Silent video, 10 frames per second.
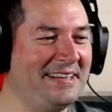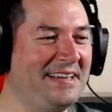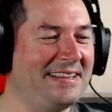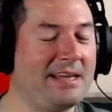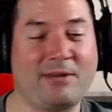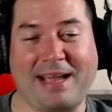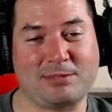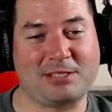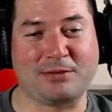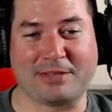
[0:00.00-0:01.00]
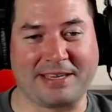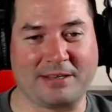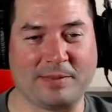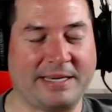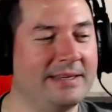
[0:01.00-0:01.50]
that would absolutely kill
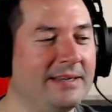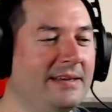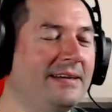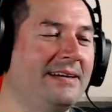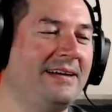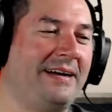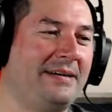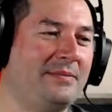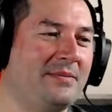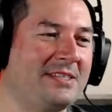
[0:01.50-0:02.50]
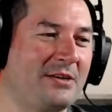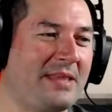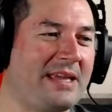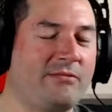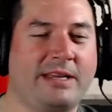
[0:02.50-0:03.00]
me. So
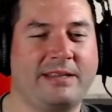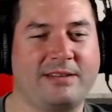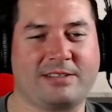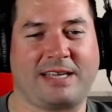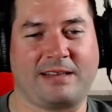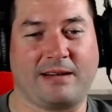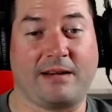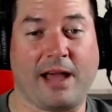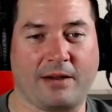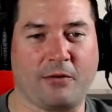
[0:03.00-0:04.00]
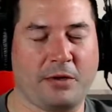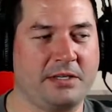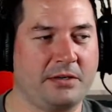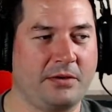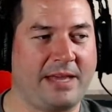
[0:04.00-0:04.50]
thankfully it looks like they're not going to
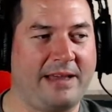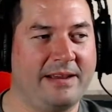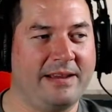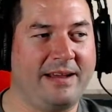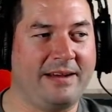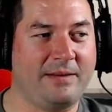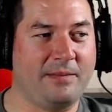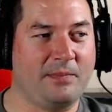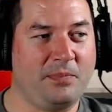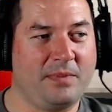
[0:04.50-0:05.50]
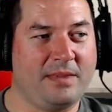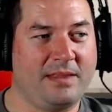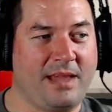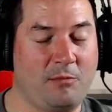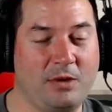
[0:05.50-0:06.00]
do that.
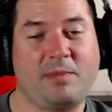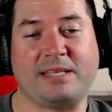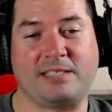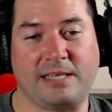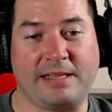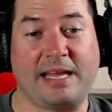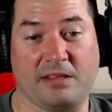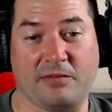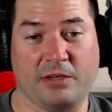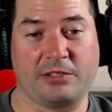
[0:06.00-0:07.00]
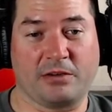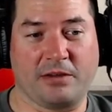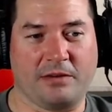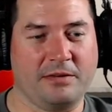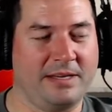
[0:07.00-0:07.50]
I wouldn't mind seeing that in the future
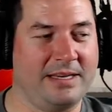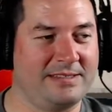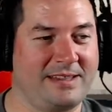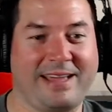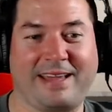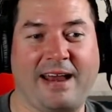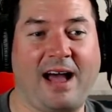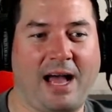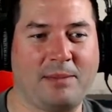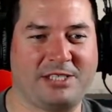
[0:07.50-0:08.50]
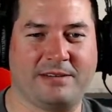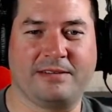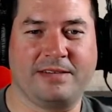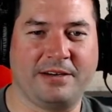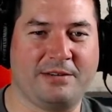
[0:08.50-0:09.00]
though, as like an option, you know,